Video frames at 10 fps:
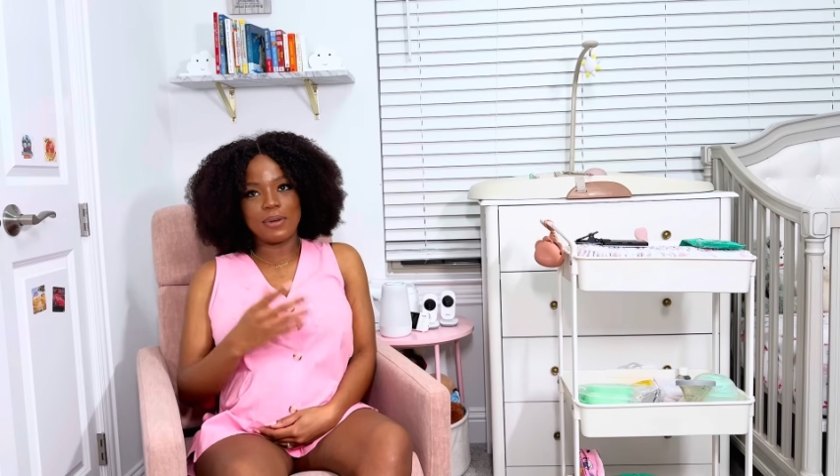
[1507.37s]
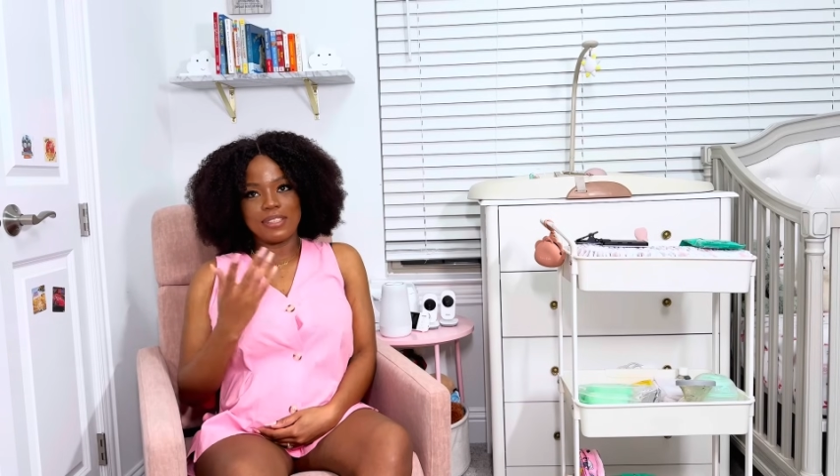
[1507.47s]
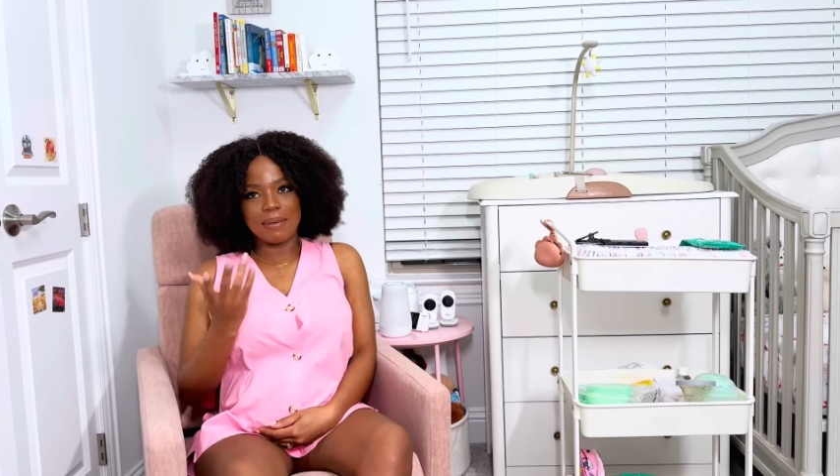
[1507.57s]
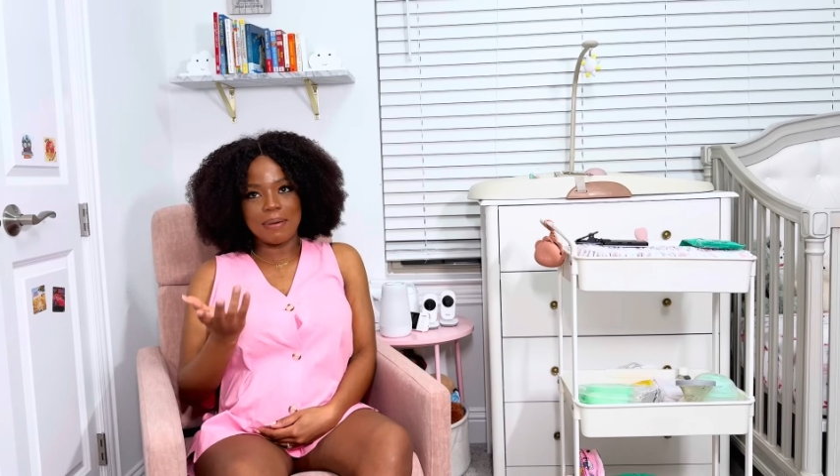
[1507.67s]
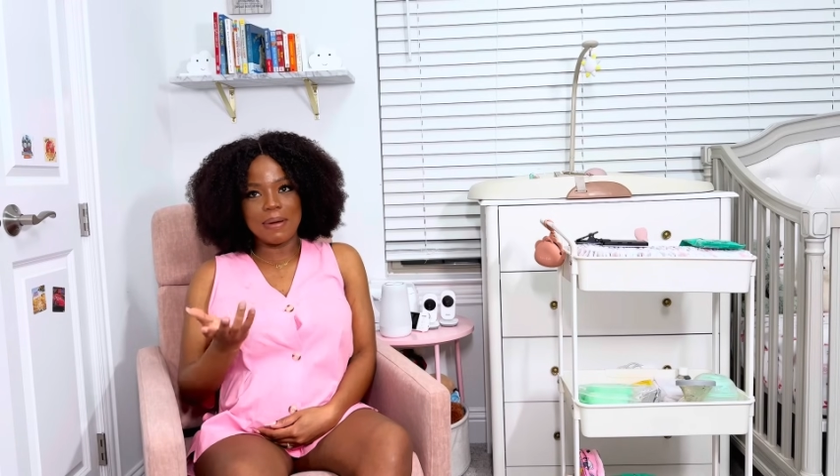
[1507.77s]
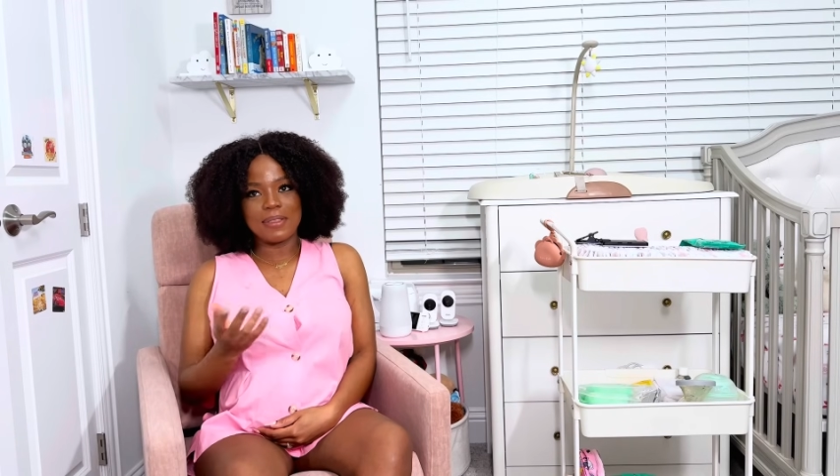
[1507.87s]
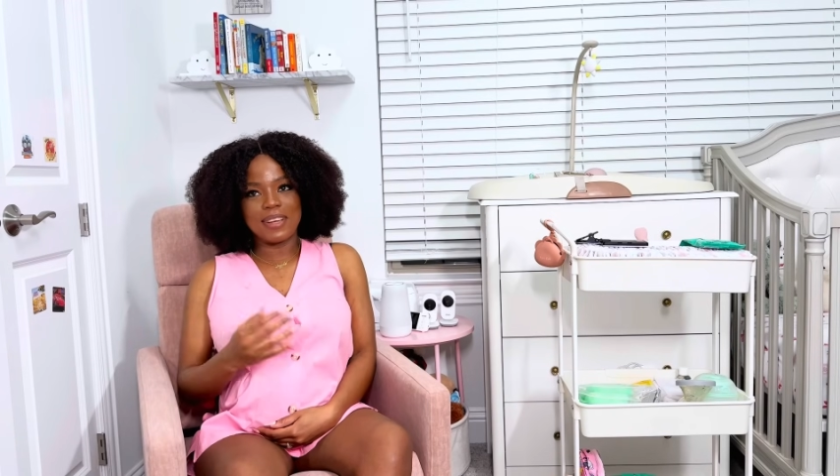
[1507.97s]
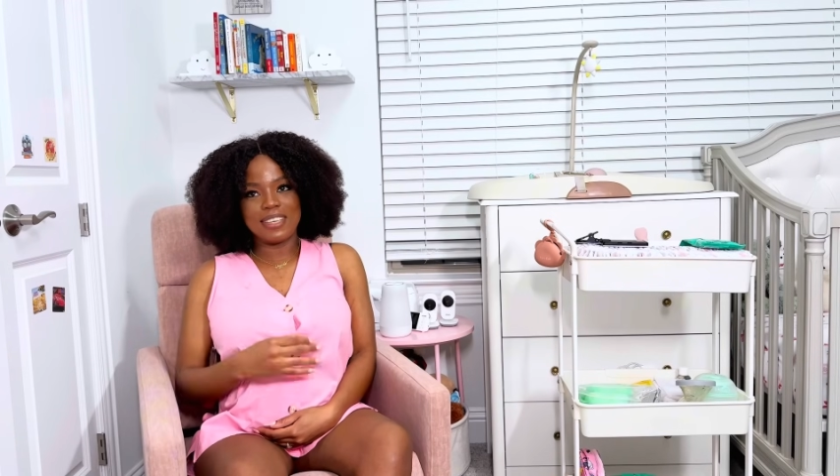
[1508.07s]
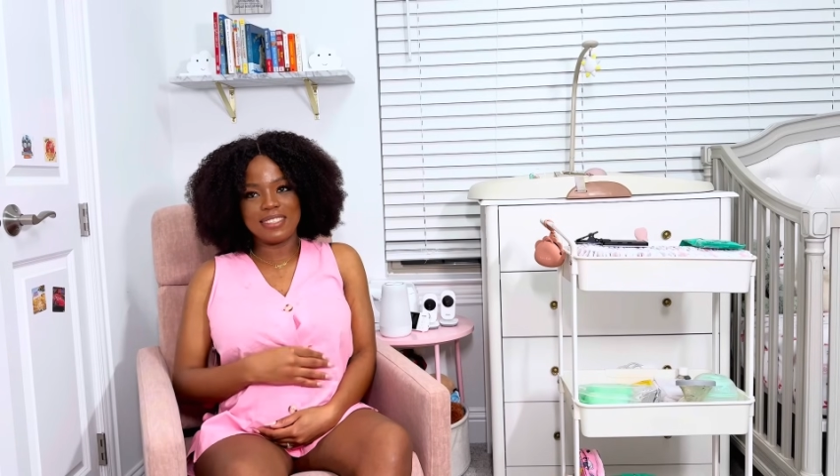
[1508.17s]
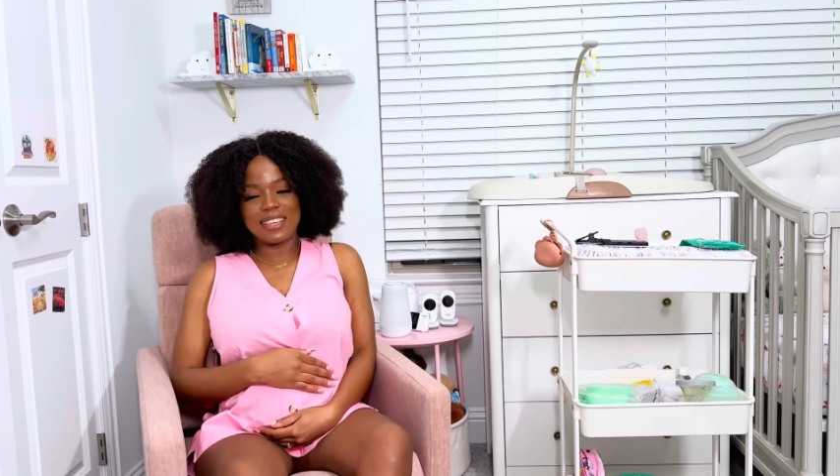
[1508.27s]
I'm about
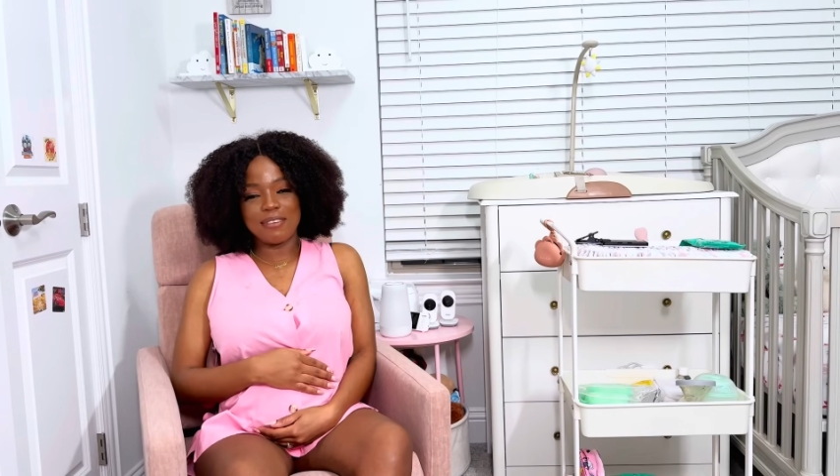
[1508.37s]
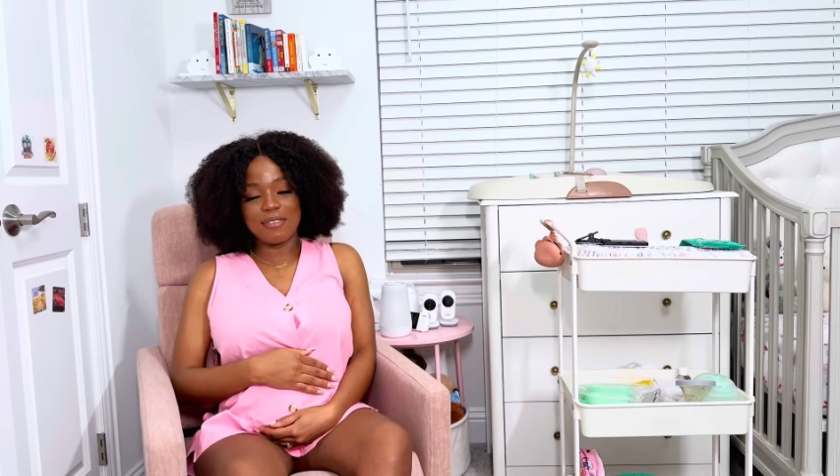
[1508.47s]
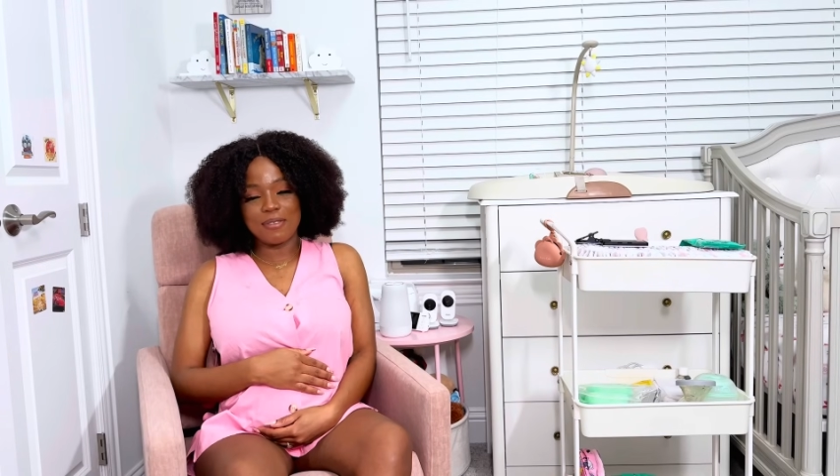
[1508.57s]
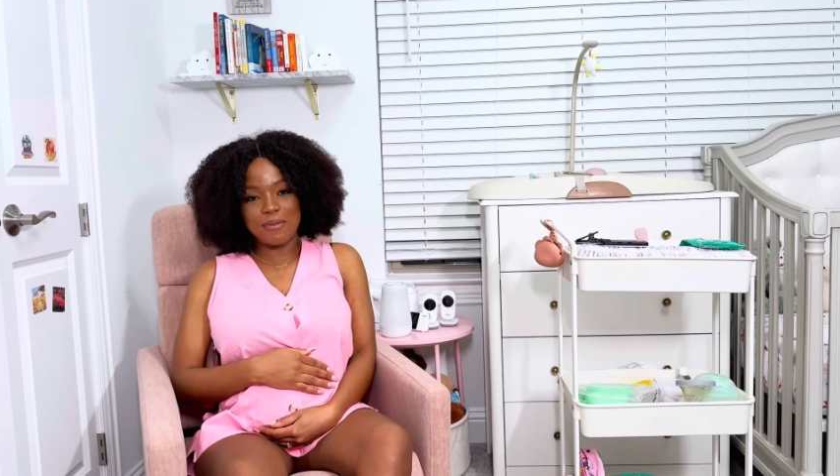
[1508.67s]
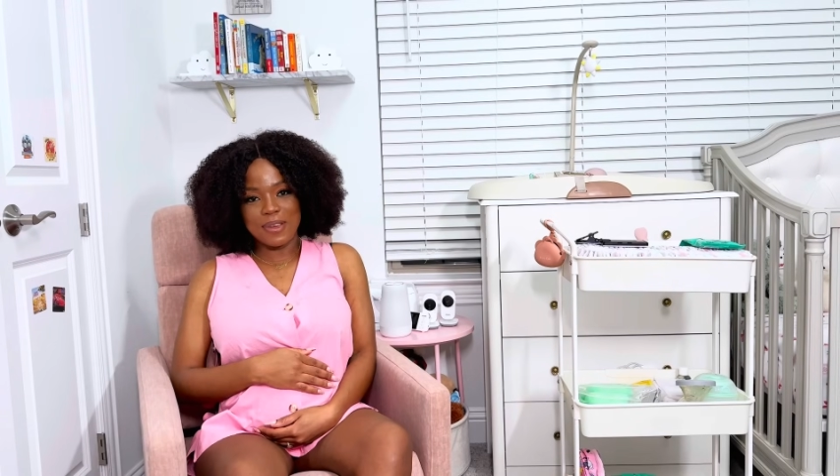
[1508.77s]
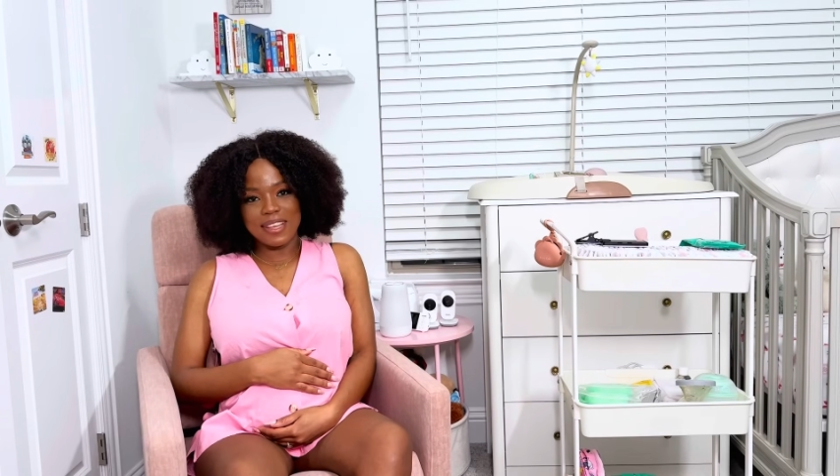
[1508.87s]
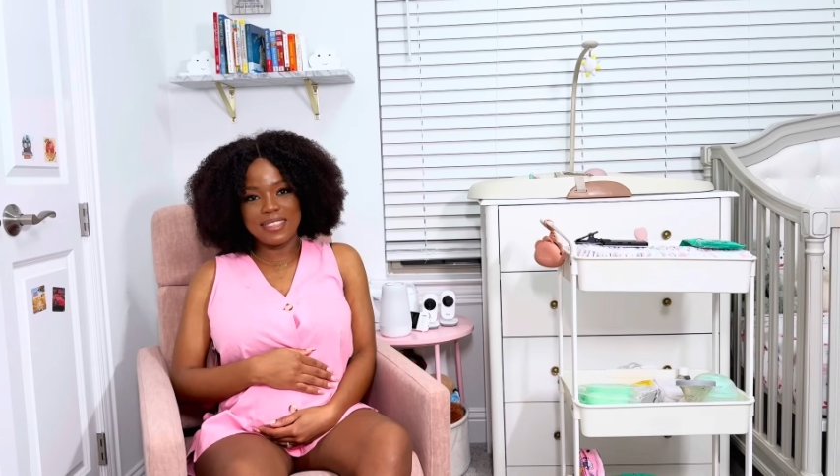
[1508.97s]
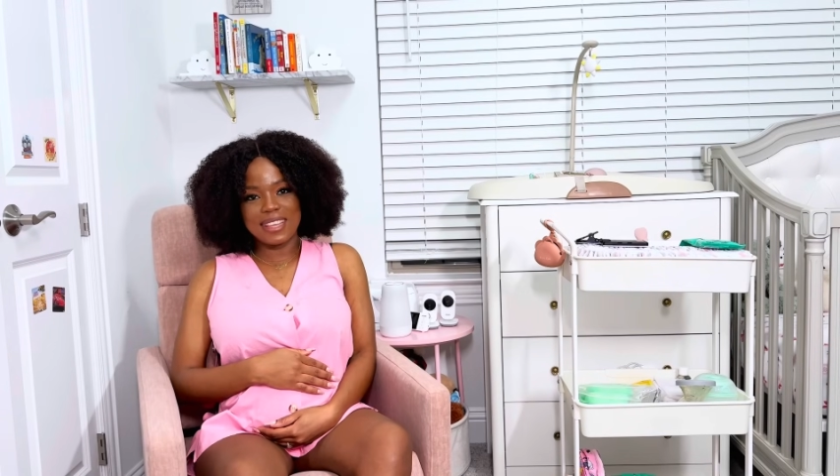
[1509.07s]
37 weeks